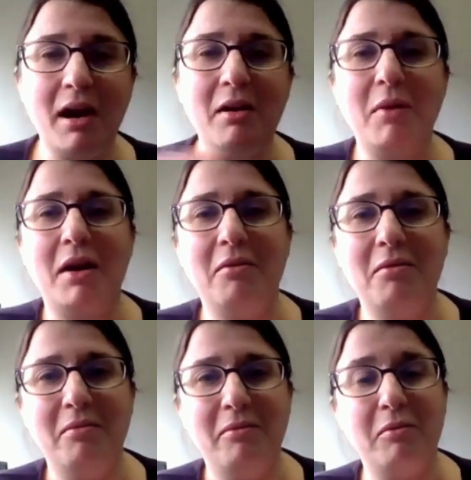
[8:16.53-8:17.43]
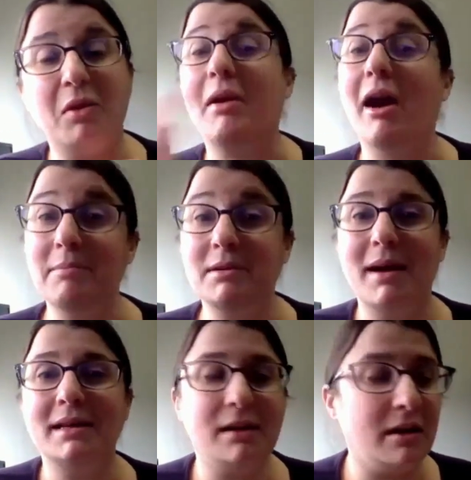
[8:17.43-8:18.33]
part where where we're
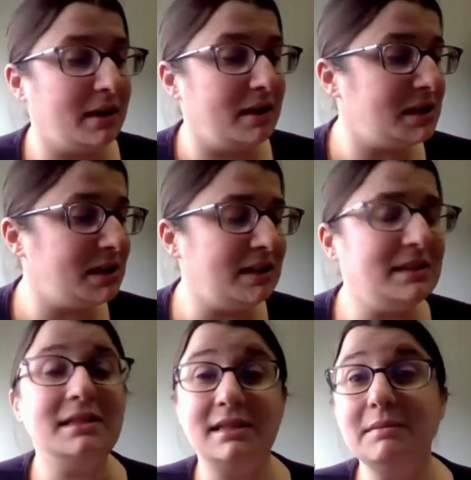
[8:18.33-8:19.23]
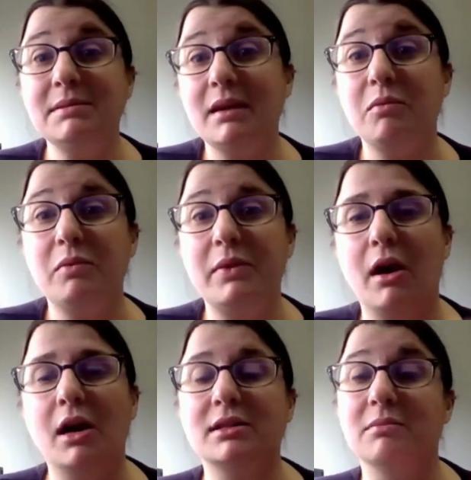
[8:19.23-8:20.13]
optimizing our conditions, it seems like
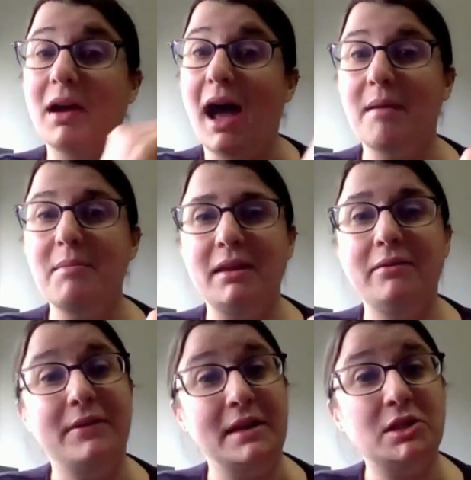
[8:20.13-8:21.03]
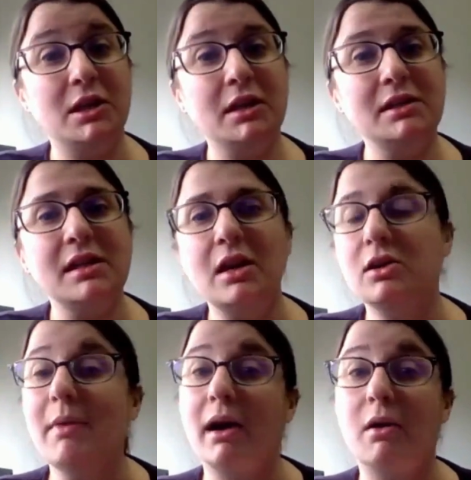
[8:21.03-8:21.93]
there are some common features,
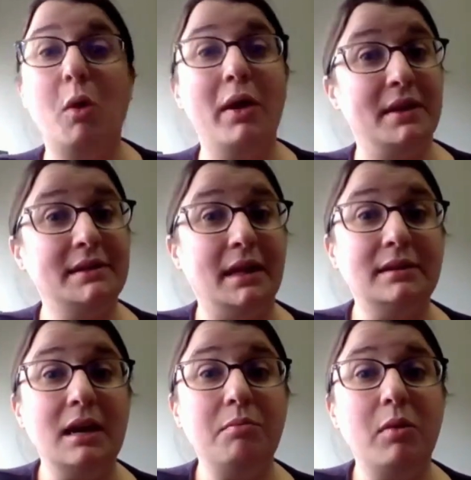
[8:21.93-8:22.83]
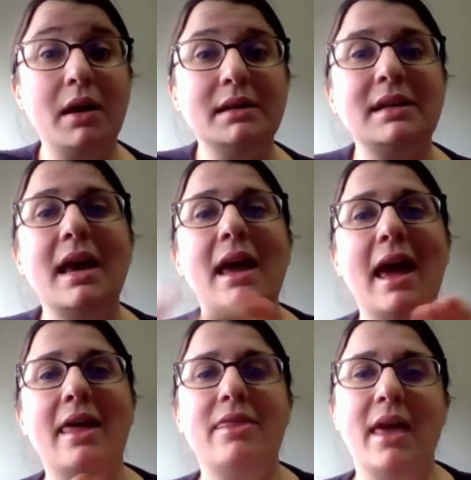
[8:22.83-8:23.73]
no matter what the cell type was,
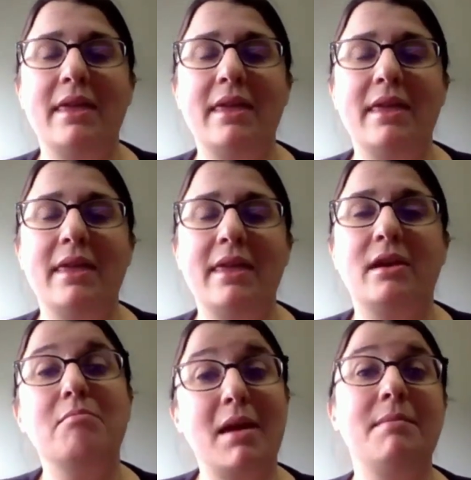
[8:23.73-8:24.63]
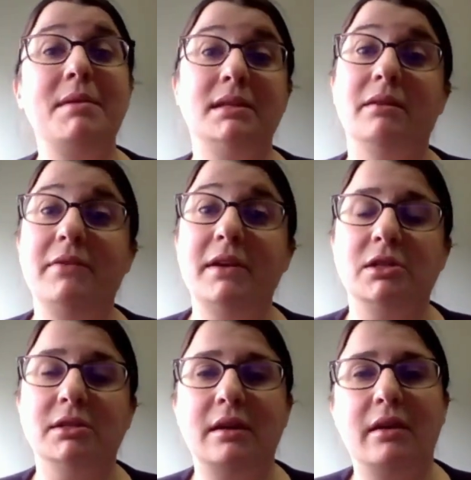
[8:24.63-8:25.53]
and then and there may be some
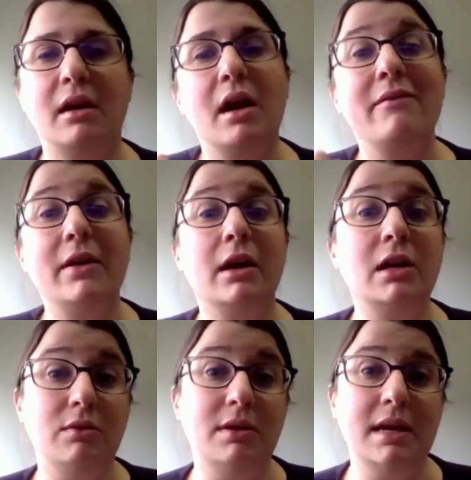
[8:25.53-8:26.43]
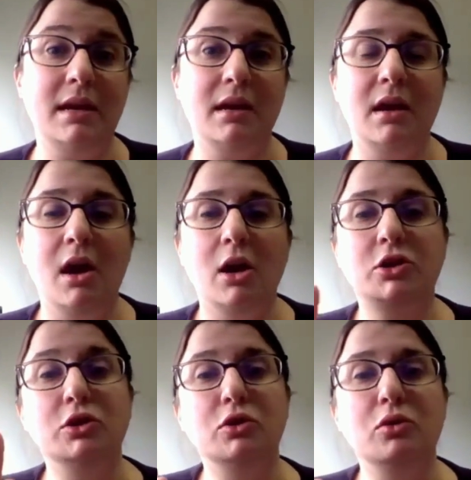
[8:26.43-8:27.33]
features that are very unique
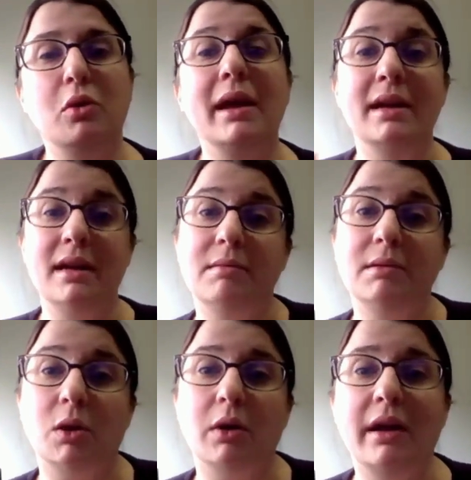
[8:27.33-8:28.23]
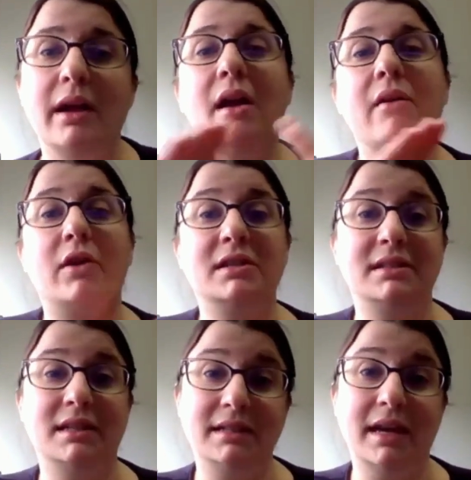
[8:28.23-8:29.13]
to inhibitory
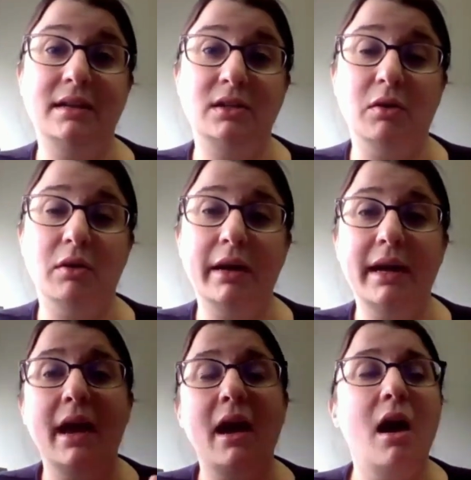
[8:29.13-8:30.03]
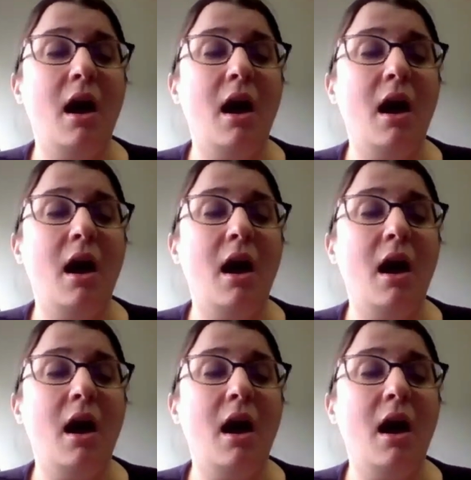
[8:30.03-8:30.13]
versus excitatory.